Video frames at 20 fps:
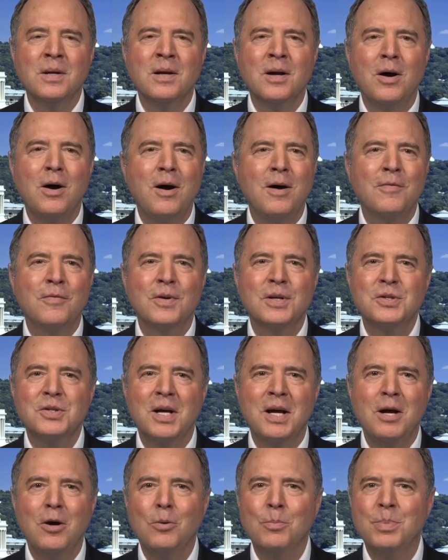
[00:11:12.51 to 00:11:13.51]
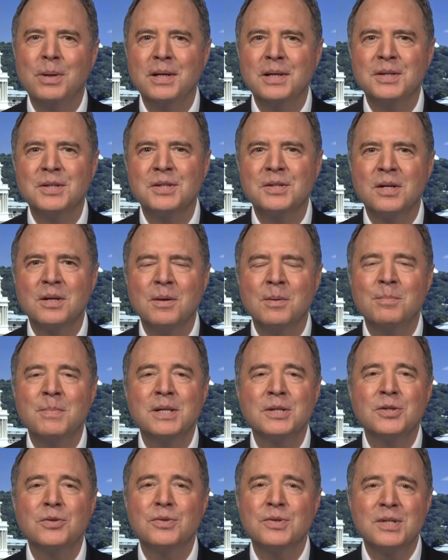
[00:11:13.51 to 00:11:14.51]
offering to help his
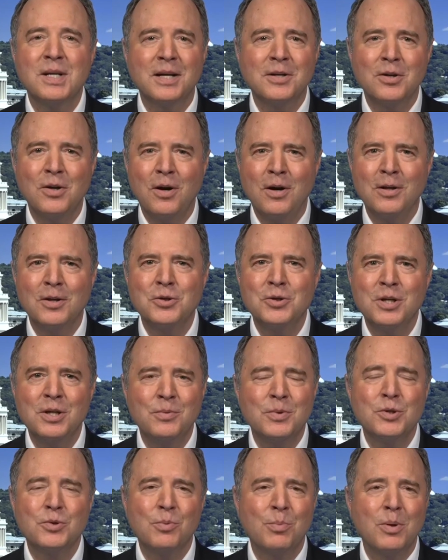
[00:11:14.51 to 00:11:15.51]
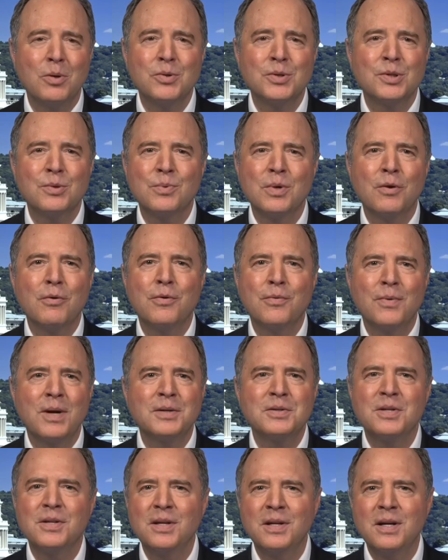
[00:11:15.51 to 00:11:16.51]
missile technology, which would pose a real
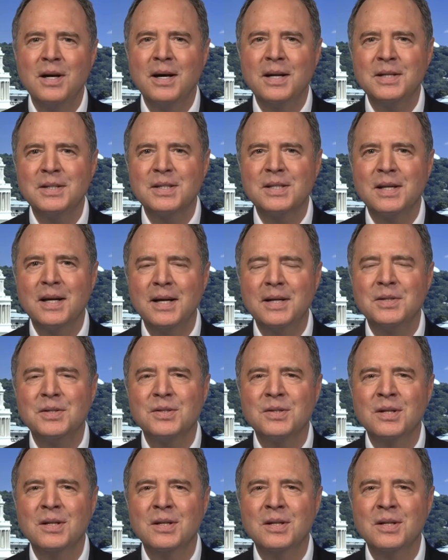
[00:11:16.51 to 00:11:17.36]
threat to the United States.